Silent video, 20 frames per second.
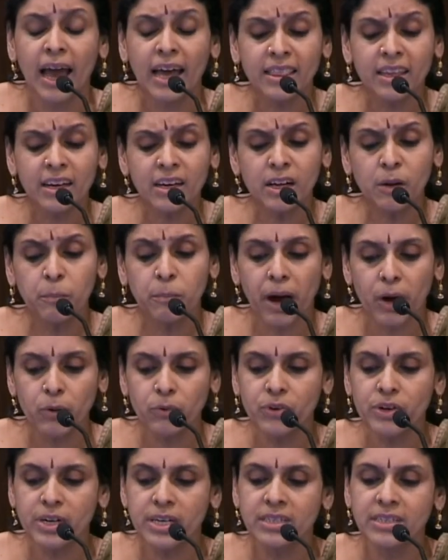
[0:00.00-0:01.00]
Ethical
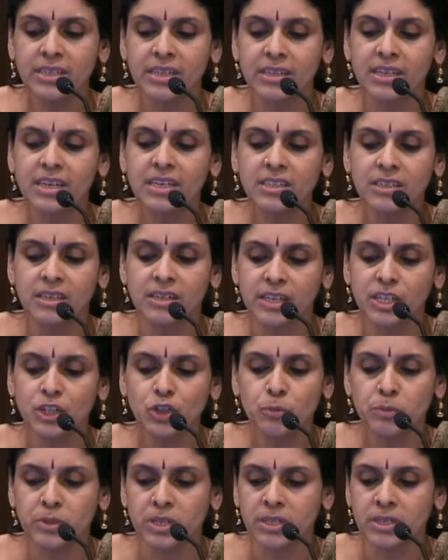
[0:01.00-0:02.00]
boundaries in these
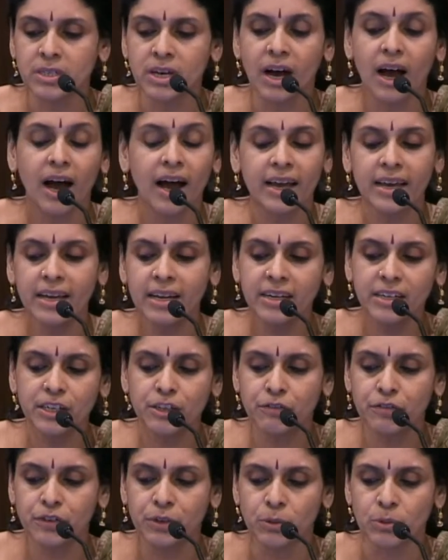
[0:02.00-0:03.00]
arrangements are highly
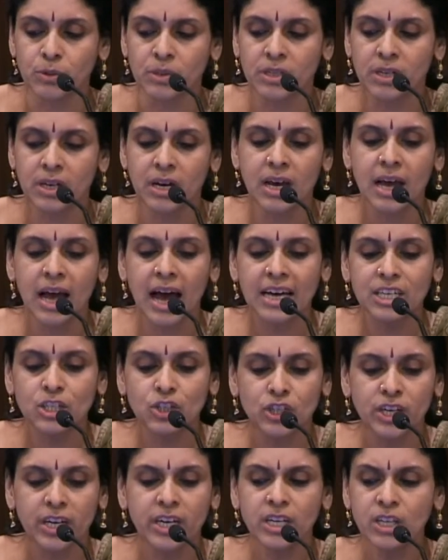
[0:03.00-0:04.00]
diffuse as
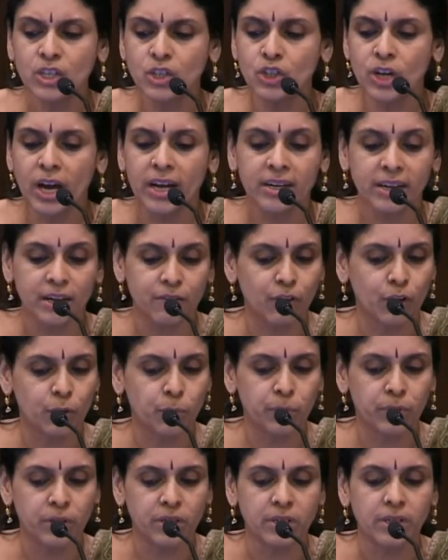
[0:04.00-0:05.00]
change and
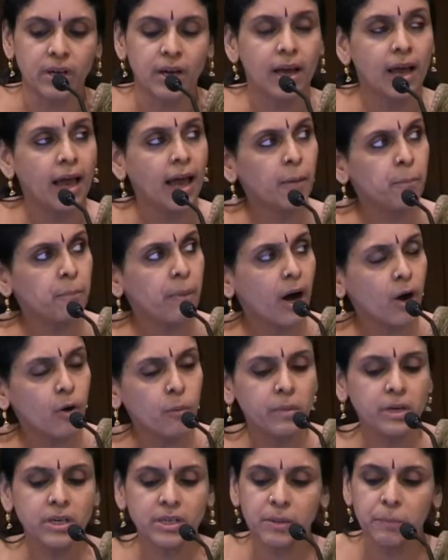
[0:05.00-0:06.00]
development,
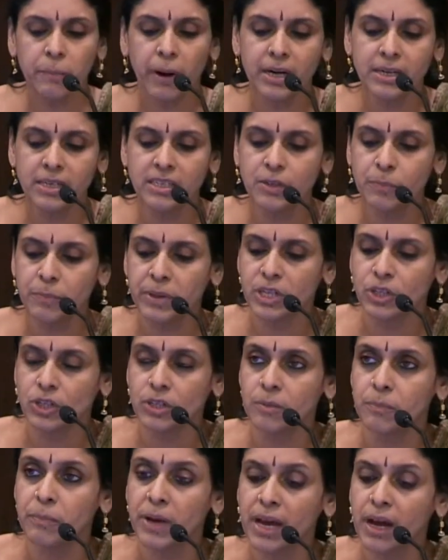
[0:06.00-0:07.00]
empowerment and
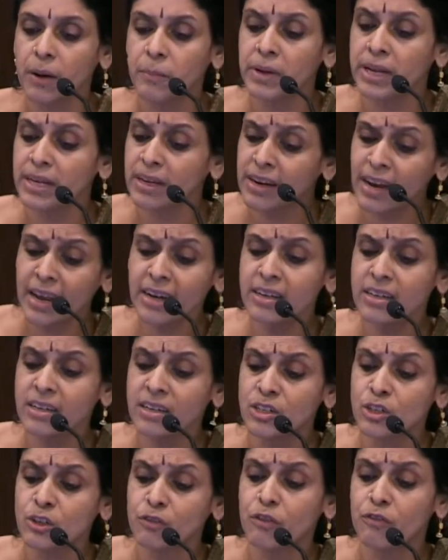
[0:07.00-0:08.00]
participation become
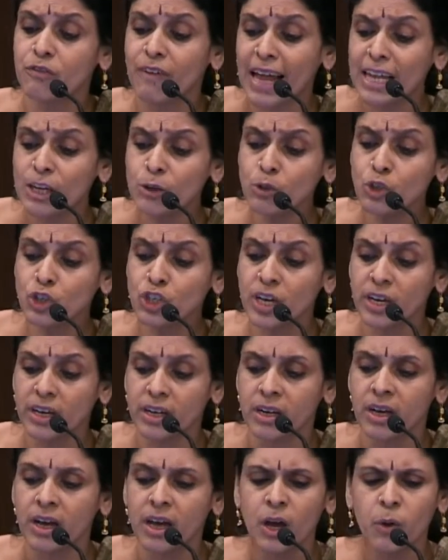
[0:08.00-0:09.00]
ingredients of a value
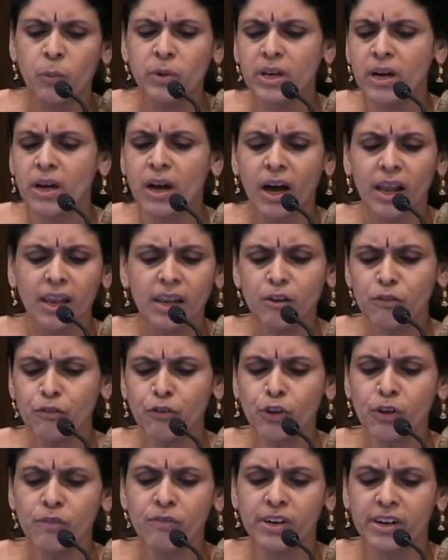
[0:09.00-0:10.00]
chain with a
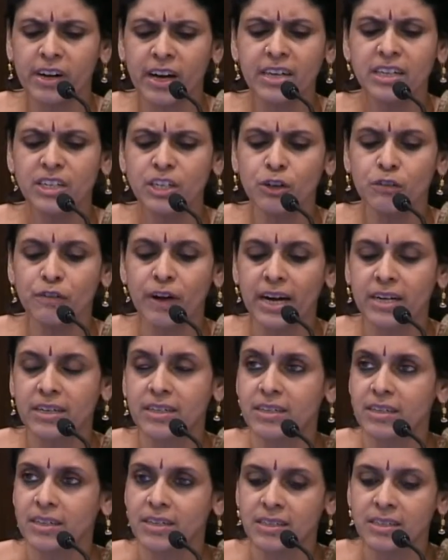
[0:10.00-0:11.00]
colorful variety of
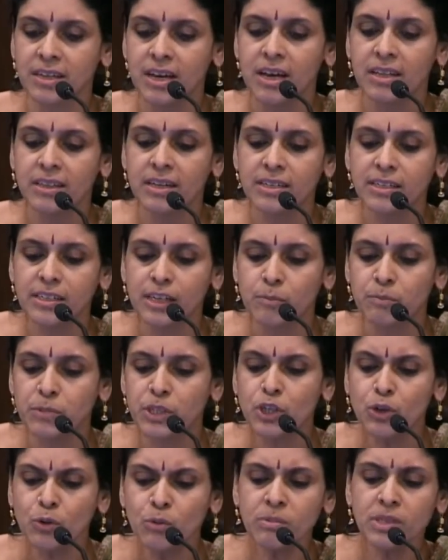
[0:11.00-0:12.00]
actors that
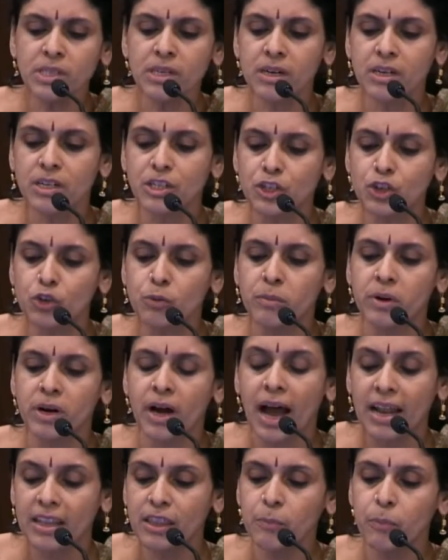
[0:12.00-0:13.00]
subsumes the
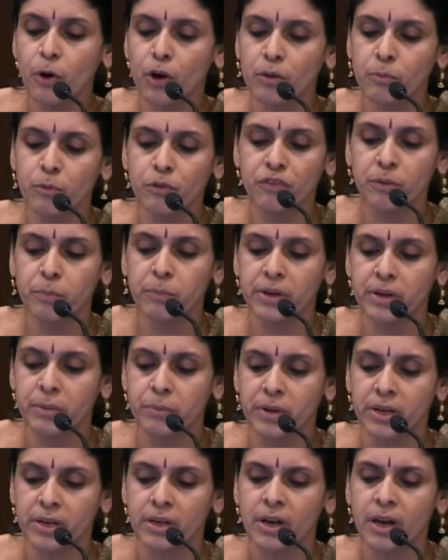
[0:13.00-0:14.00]
consumer at the bottom of the
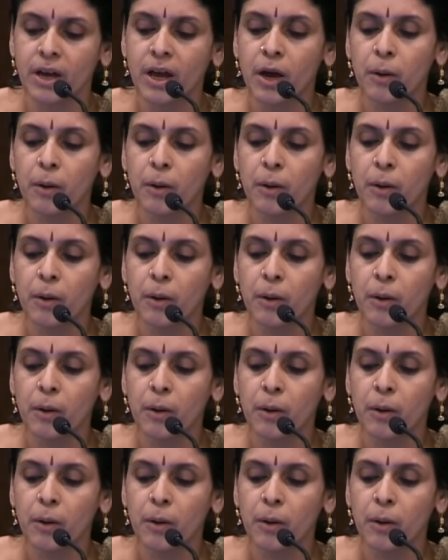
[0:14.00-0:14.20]
pyramid,